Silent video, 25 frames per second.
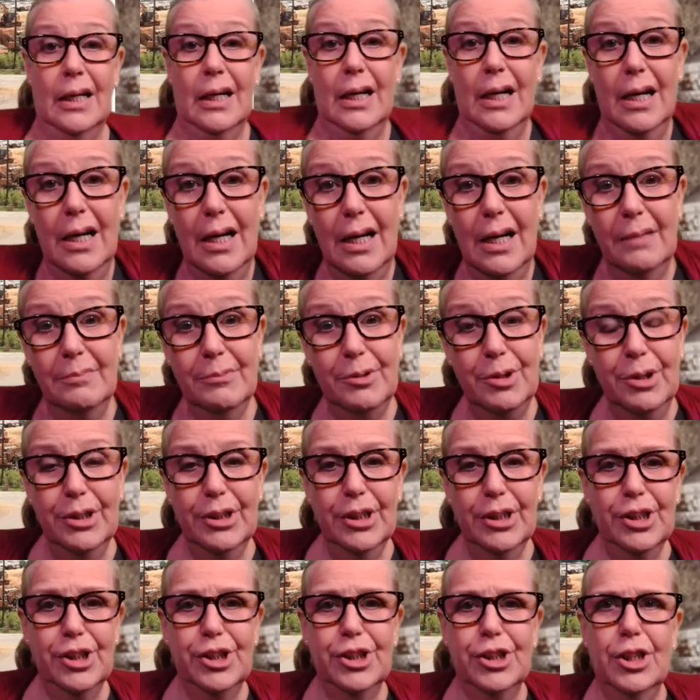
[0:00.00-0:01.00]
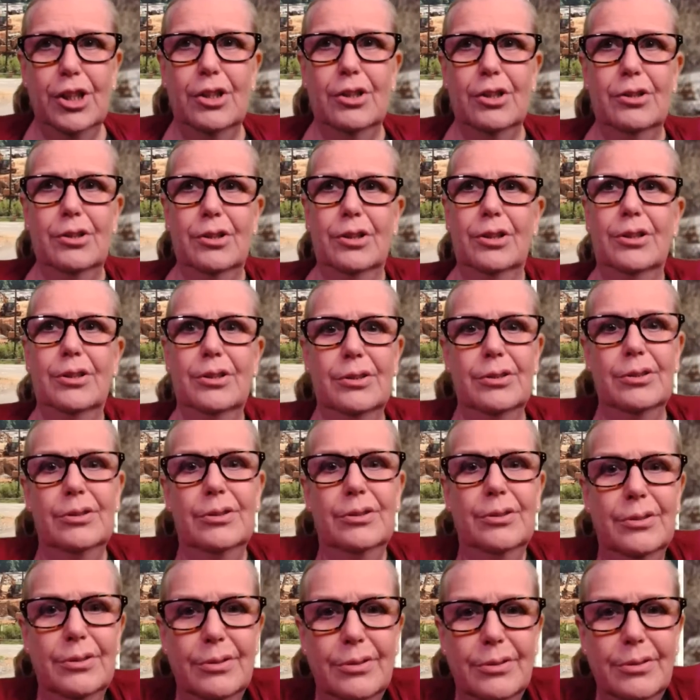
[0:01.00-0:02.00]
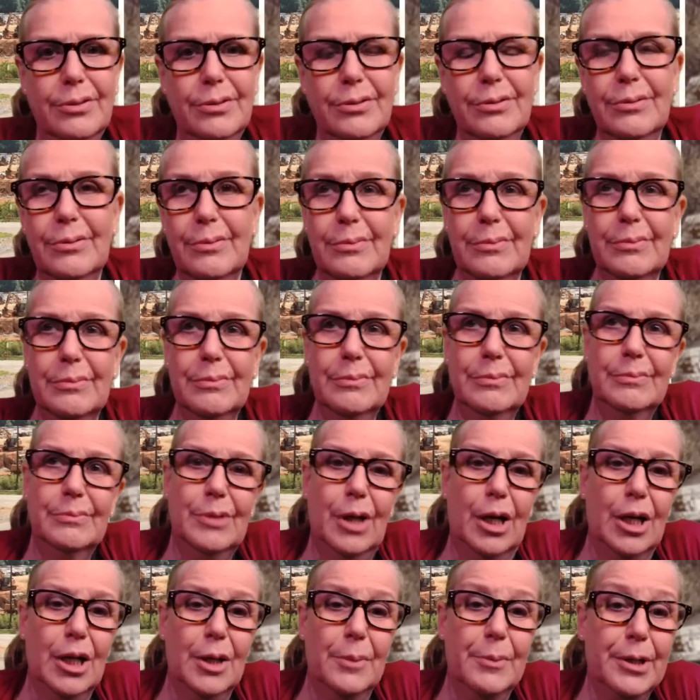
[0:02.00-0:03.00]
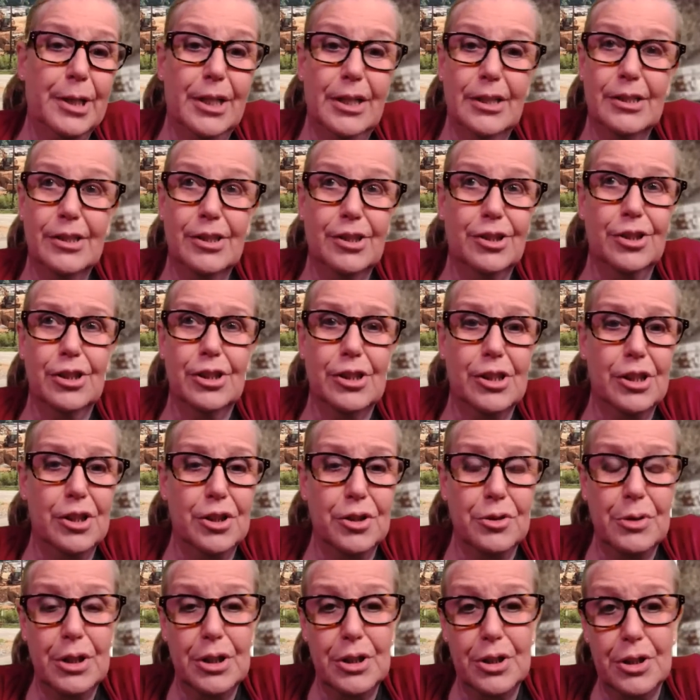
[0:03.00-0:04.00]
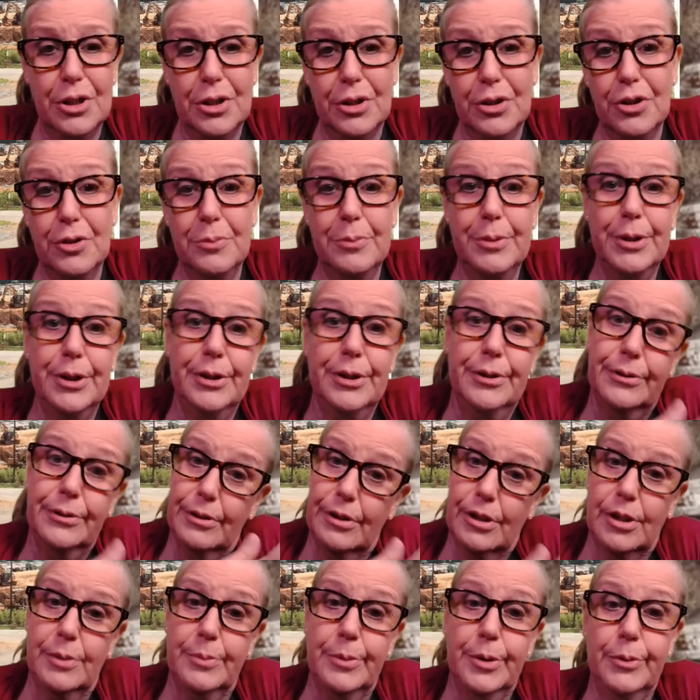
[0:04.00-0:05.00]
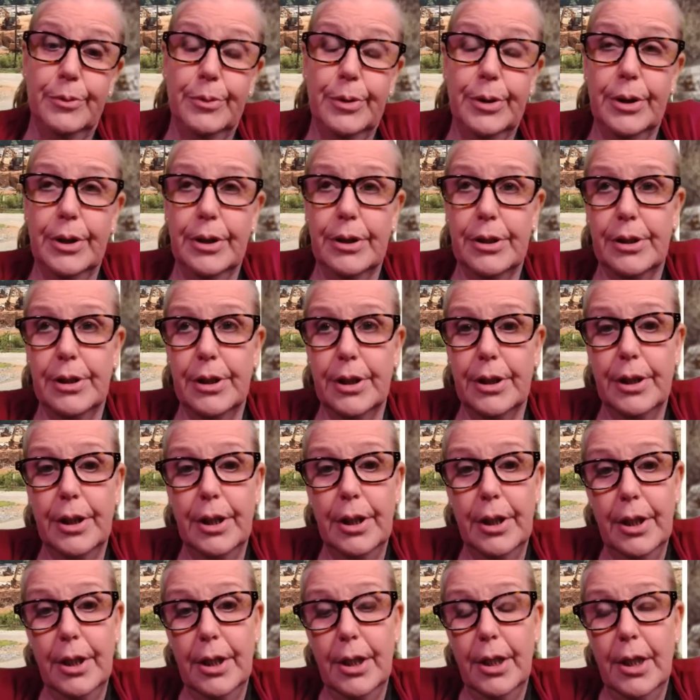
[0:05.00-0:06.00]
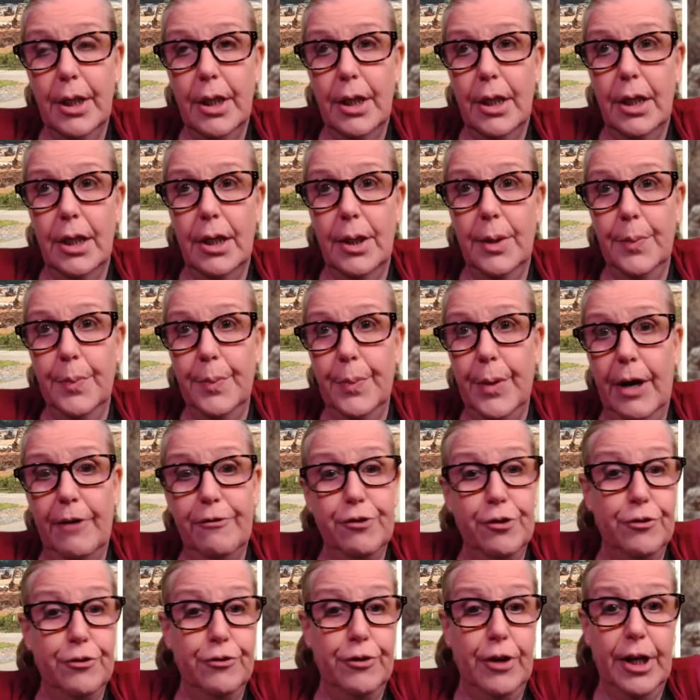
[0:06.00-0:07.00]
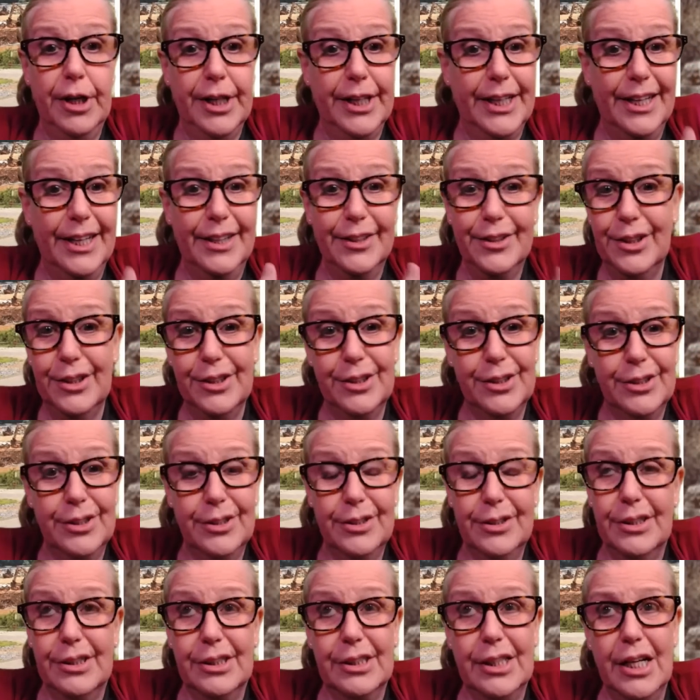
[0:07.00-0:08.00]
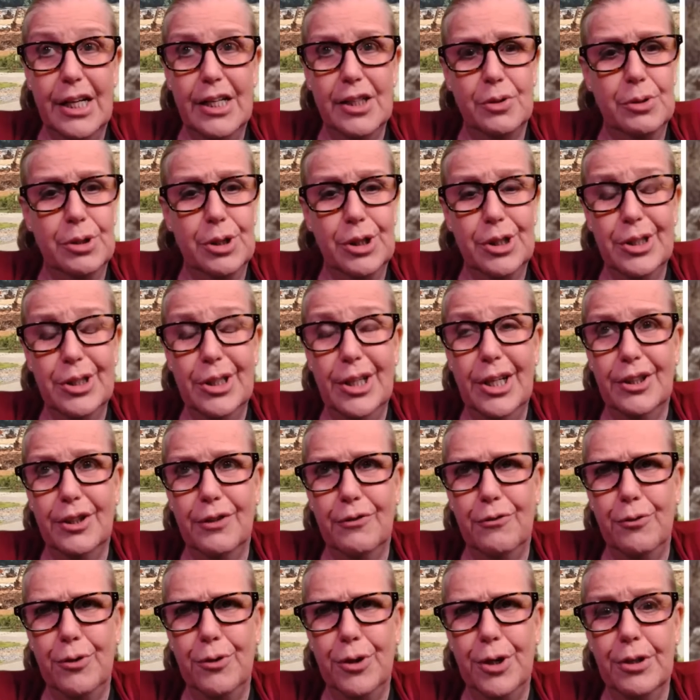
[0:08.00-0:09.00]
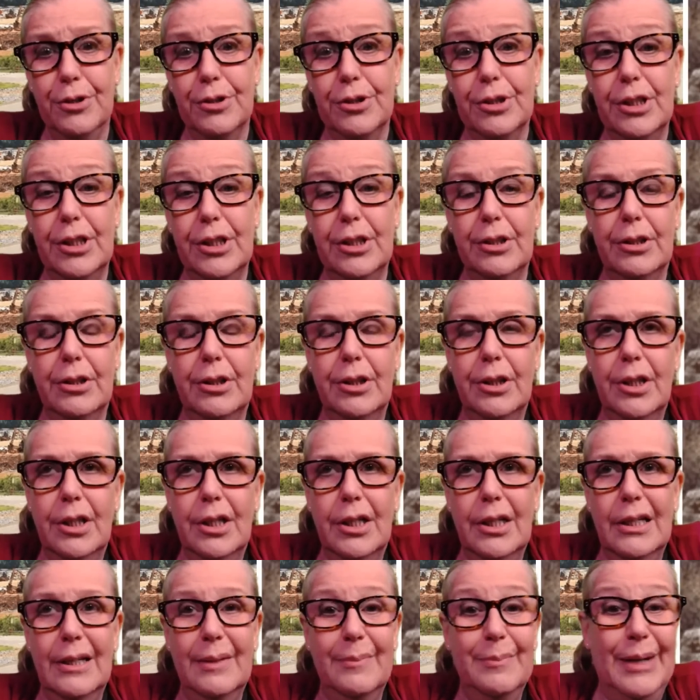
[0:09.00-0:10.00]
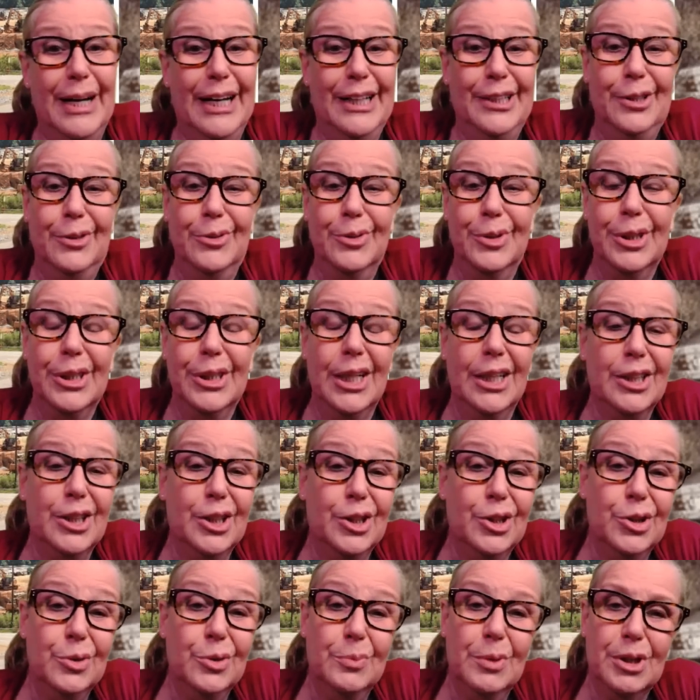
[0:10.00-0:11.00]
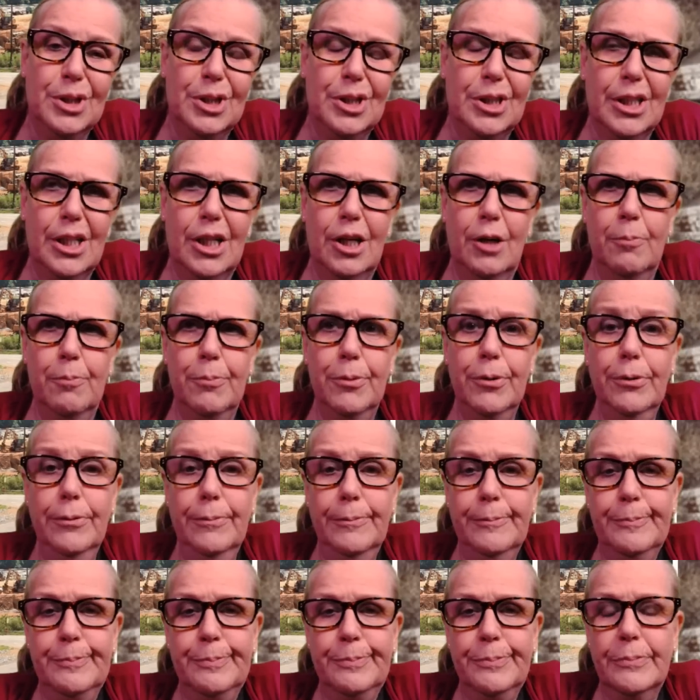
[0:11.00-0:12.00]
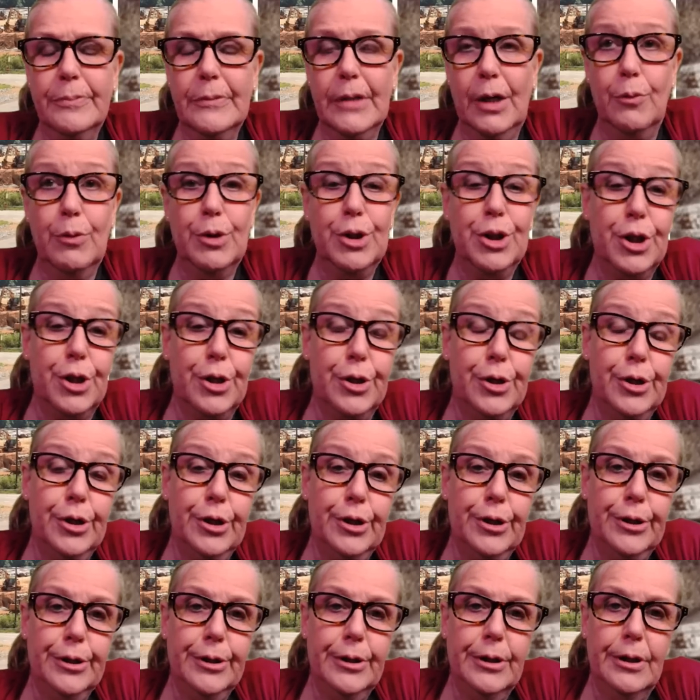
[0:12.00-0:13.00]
I'm doing this show partly because it's just interesting to me, just to be realistic. Um, after finding out this this case was still out there 40 years later, I don't think I can do much to help you. I wish I could.